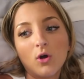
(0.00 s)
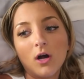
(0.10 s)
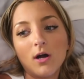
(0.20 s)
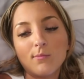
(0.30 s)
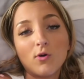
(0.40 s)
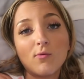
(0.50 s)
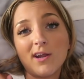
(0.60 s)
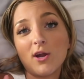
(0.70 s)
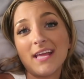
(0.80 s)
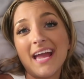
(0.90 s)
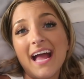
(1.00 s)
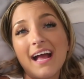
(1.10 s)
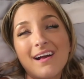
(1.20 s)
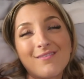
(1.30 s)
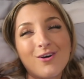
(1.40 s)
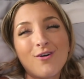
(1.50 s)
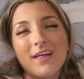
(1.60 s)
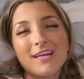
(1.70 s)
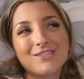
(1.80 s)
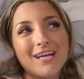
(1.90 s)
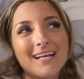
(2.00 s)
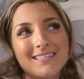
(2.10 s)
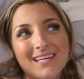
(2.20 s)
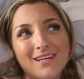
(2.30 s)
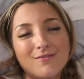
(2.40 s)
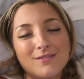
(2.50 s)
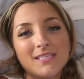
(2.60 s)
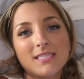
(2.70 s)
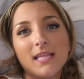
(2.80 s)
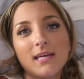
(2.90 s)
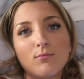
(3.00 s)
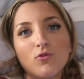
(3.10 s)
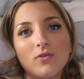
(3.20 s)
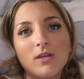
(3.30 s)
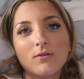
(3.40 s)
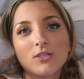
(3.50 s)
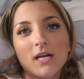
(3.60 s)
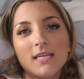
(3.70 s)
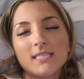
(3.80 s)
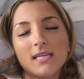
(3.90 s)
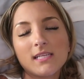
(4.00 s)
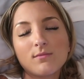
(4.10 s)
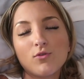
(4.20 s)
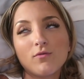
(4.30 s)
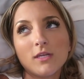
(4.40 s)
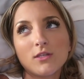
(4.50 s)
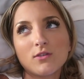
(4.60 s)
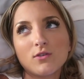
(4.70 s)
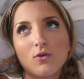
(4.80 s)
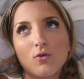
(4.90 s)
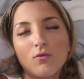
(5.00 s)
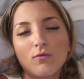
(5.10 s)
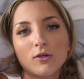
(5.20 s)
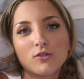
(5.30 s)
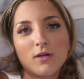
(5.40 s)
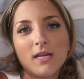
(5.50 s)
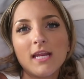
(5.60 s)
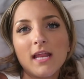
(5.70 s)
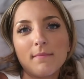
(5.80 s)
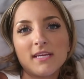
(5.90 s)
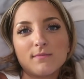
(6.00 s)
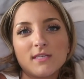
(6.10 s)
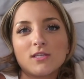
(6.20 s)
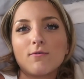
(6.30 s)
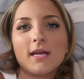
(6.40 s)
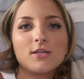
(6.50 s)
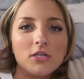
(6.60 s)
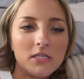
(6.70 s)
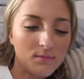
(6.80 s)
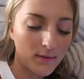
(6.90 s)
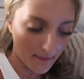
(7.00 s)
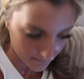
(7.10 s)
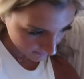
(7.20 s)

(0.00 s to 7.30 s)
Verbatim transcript: what we already have, all that jazz that goes into like moving, which kind of stinks. Moving is so frustrating and it makes me so anxious. But